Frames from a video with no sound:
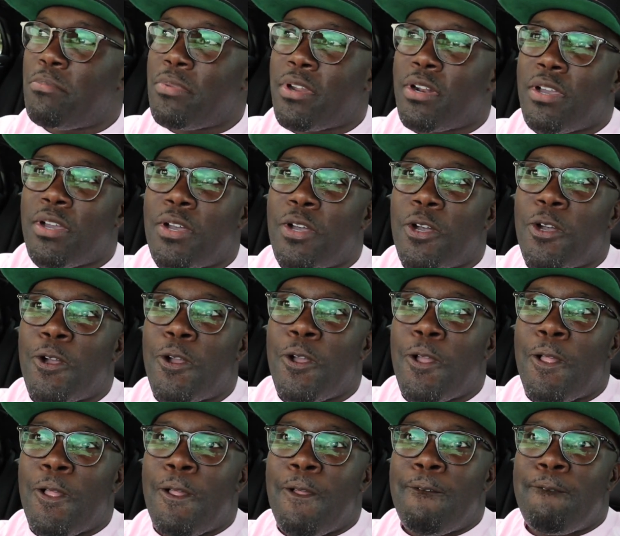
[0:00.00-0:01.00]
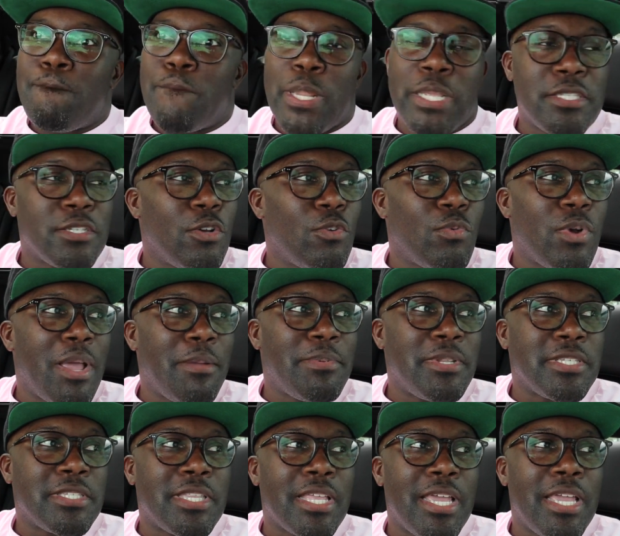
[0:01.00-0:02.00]
But uh, that's gonna wrap
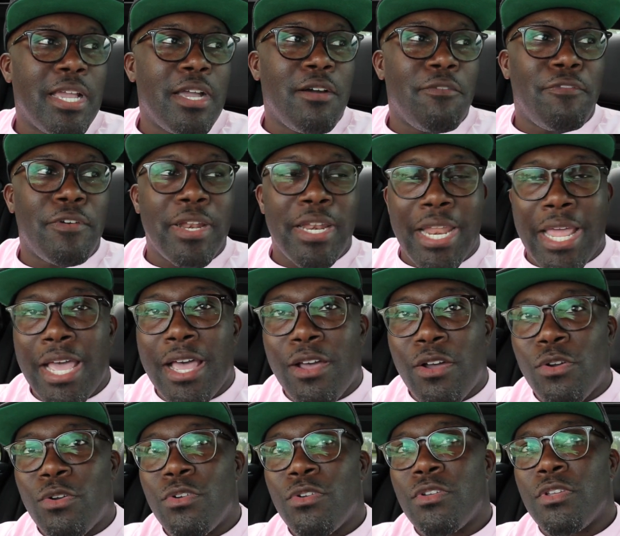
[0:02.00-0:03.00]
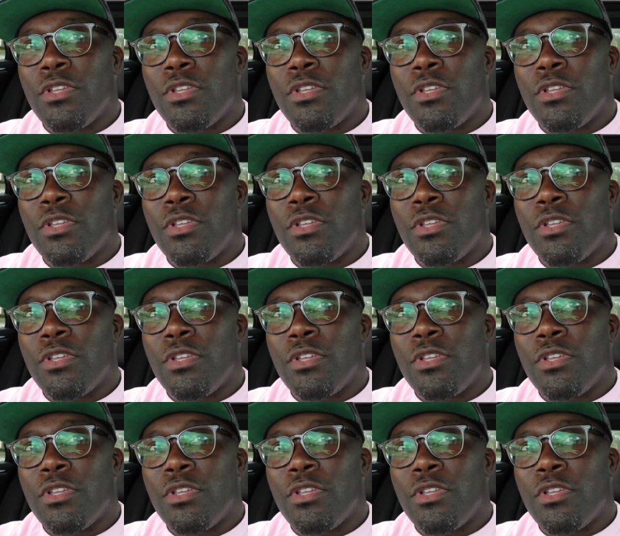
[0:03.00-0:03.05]
this thing up for now.